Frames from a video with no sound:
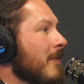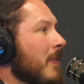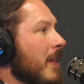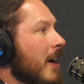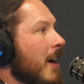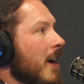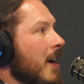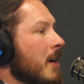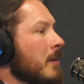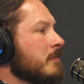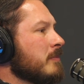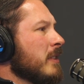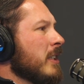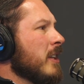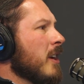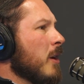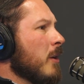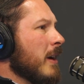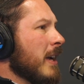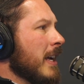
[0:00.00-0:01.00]

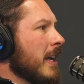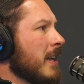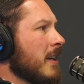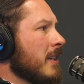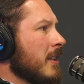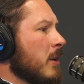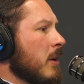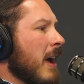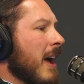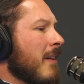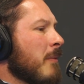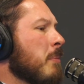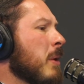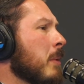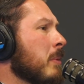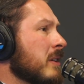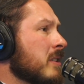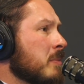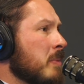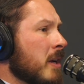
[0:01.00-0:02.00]
And you have
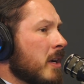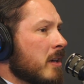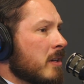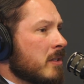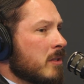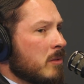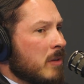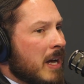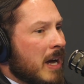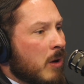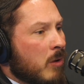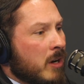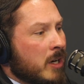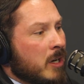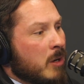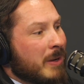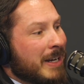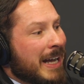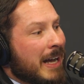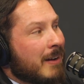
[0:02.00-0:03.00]
public speakers who now are
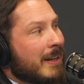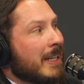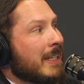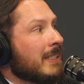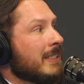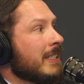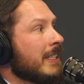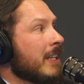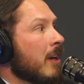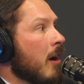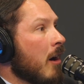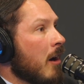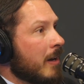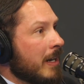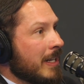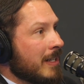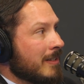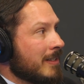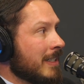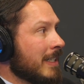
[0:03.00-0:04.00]
going out into the
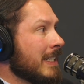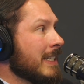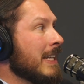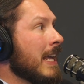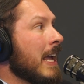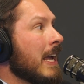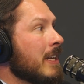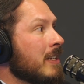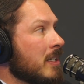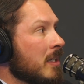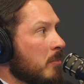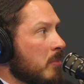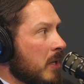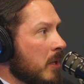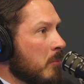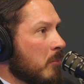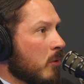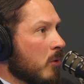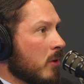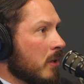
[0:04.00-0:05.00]
audience and engaging
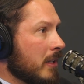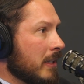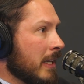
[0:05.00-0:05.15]
people.